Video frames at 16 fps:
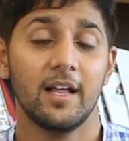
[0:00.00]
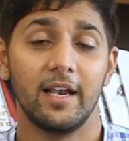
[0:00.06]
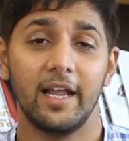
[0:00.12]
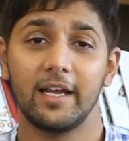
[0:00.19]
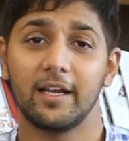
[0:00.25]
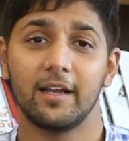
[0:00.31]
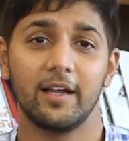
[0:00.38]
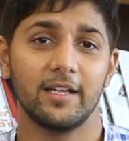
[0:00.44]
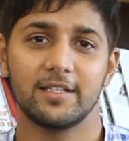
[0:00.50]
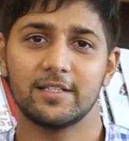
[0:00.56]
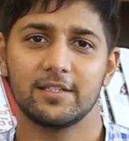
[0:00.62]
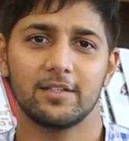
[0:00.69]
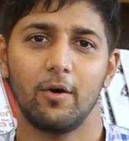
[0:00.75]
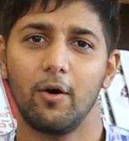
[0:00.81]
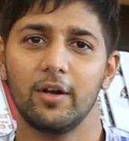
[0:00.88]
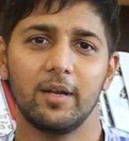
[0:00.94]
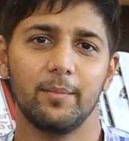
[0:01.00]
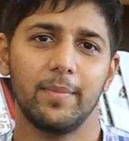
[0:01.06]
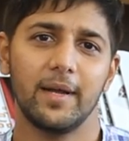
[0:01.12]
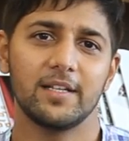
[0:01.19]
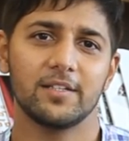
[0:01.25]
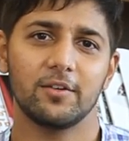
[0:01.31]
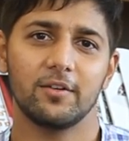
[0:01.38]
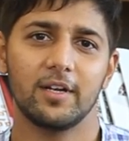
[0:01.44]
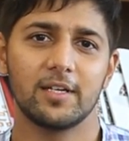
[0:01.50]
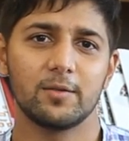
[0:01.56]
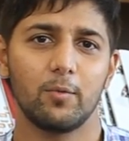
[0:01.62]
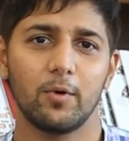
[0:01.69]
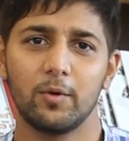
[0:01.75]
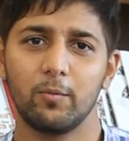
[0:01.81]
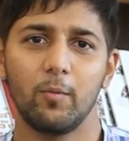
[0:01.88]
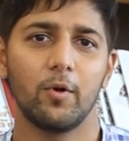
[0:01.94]
like it's all depends on us
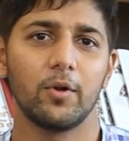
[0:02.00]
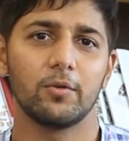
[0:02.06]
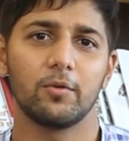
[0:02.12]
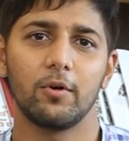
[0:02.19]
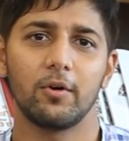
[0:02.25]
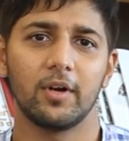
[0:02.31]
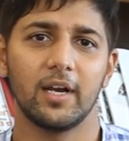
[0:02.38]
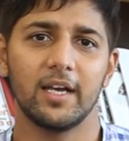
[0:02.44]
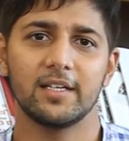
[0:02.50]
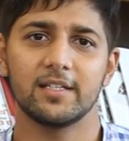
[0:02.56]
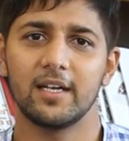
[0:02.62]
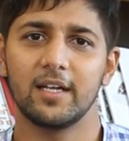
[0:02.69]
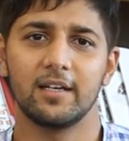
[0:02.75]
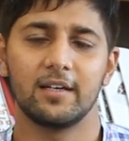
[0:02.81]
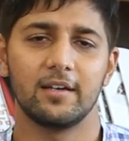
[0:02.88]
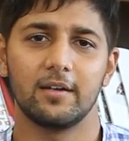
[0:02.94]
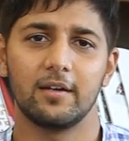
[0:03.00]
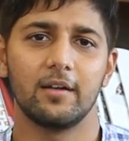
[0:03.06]
what we want to organize and